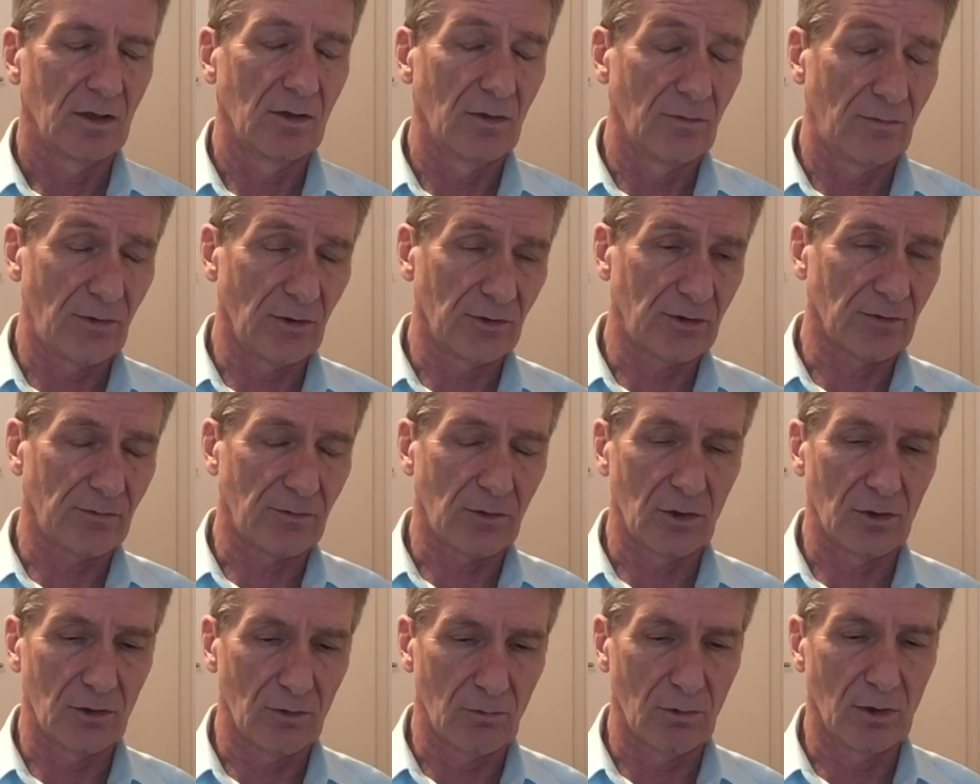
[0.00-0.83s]
first of
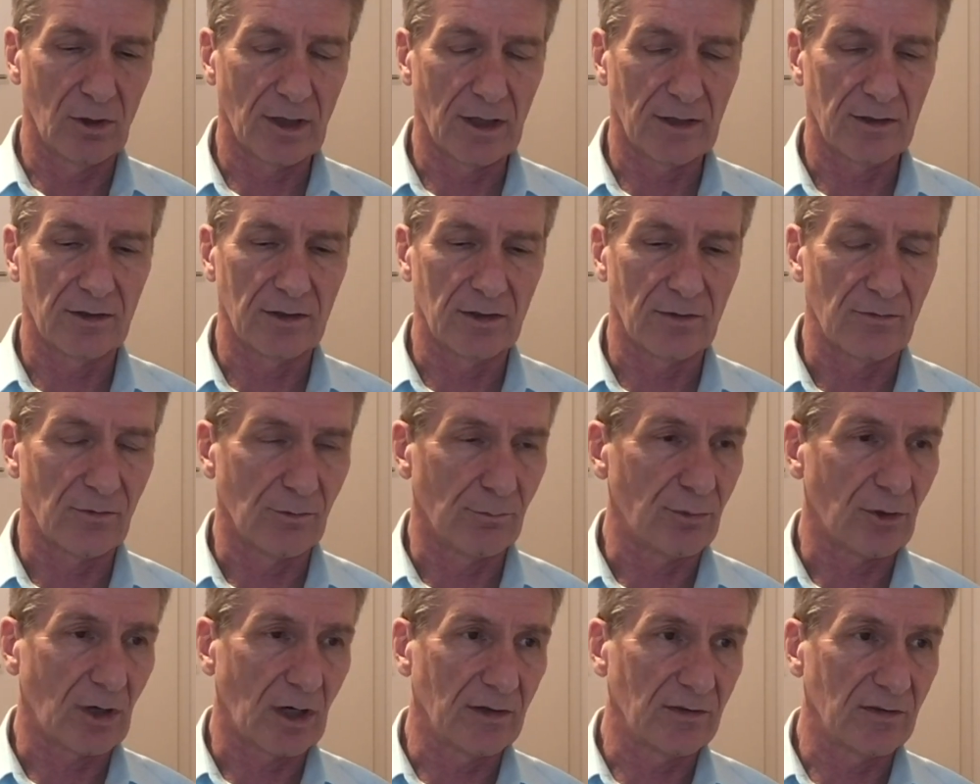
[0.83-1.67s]
all, you will get a
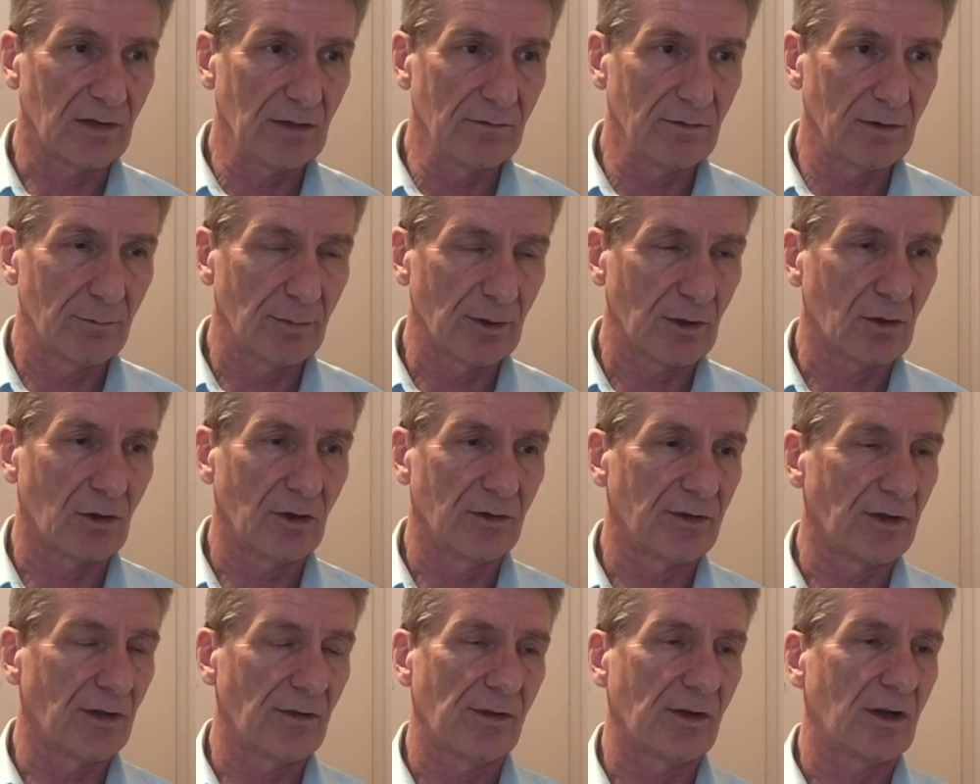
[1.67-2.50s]
different price level,
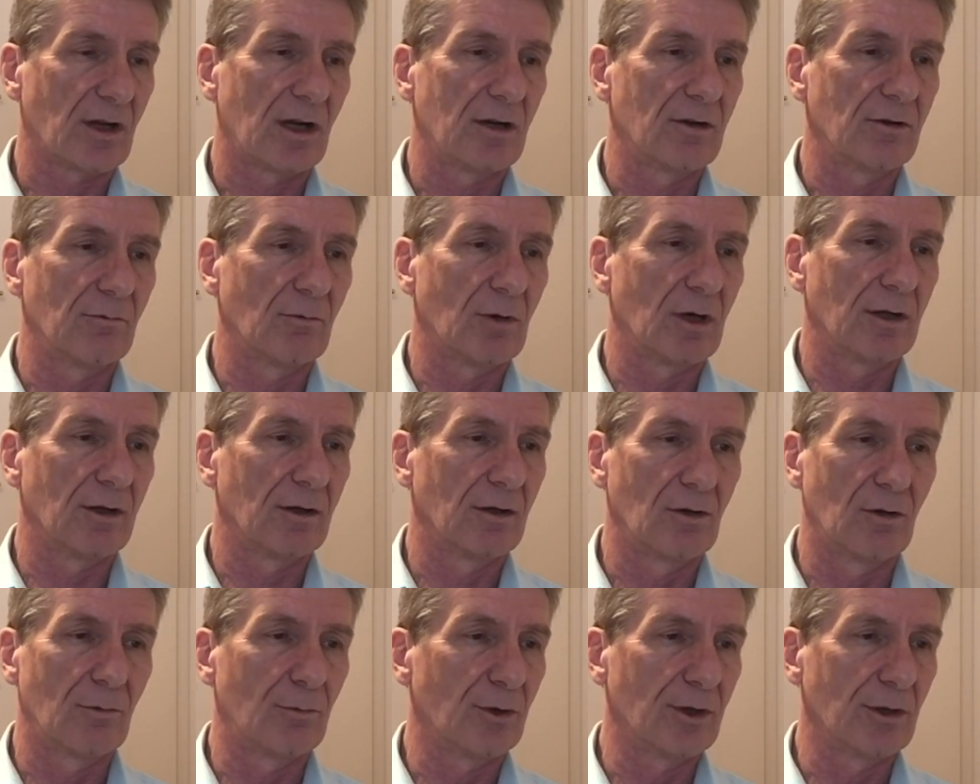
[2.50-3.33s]
because at the current one
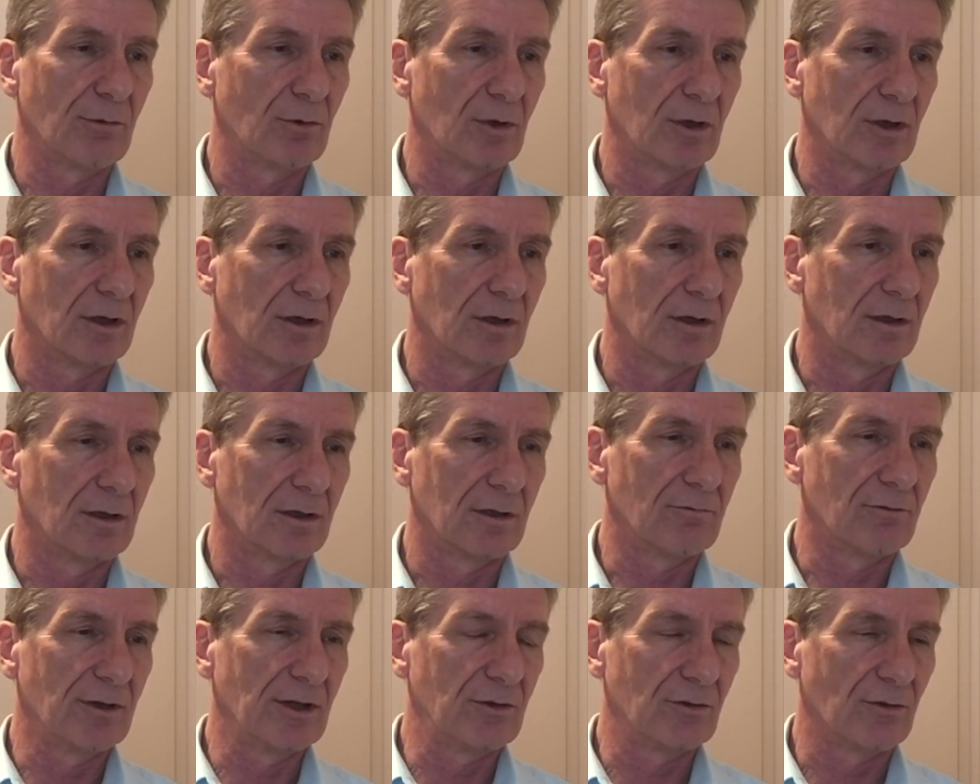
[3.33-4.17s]
nobody will
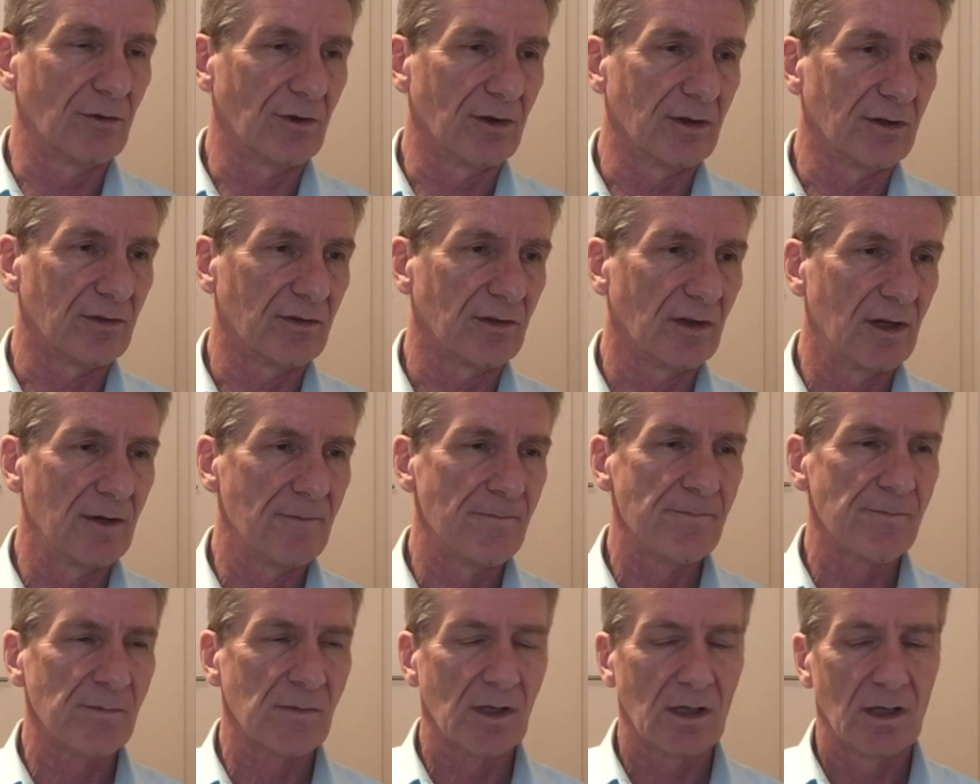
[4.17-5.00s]
agree to this.
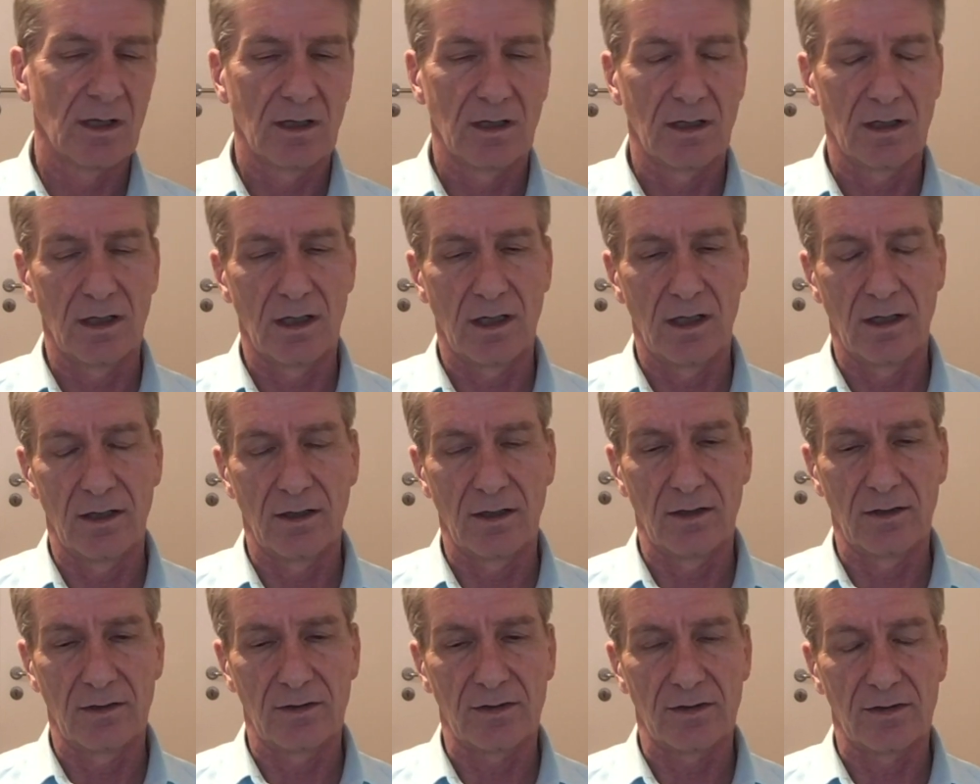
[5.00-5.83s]

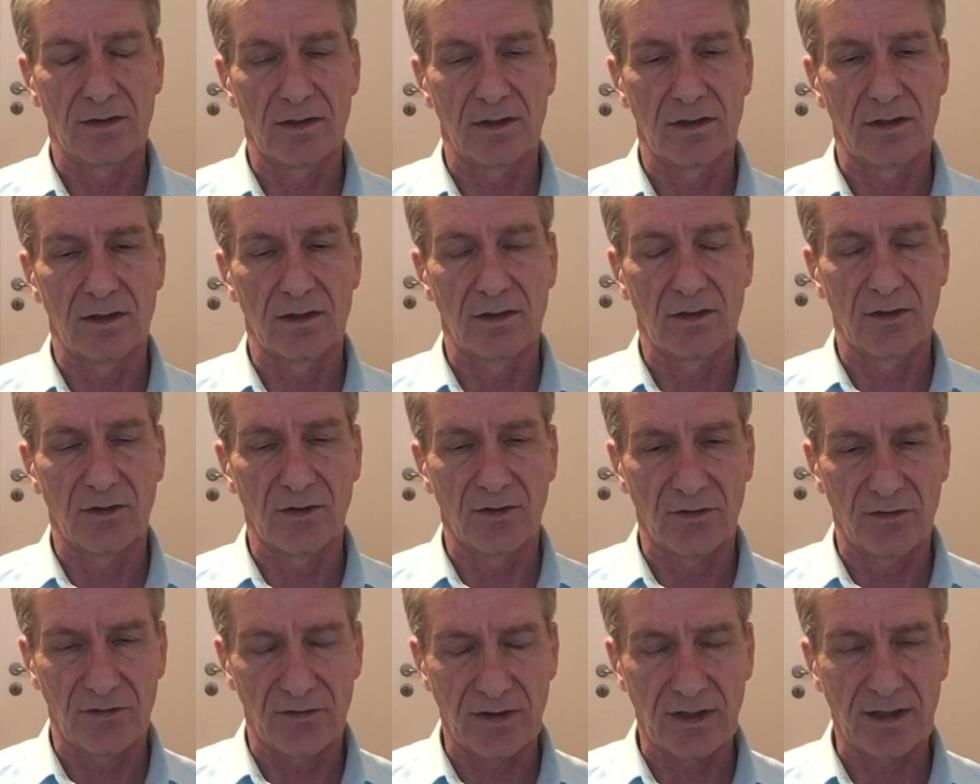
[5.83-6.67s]
And
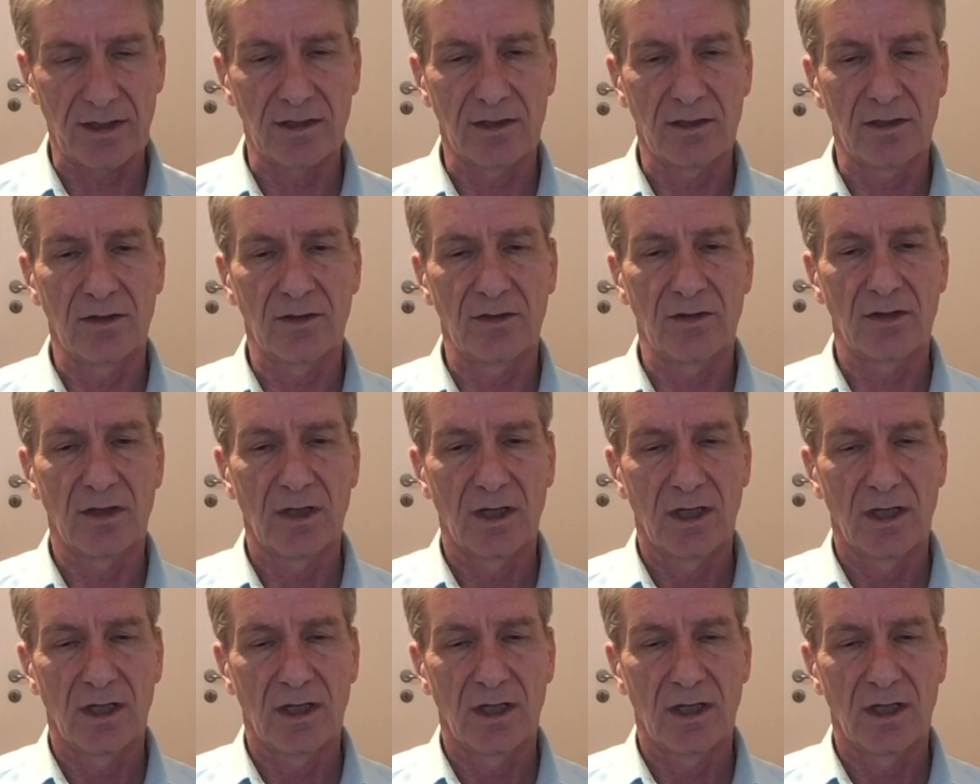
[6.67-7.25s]
second,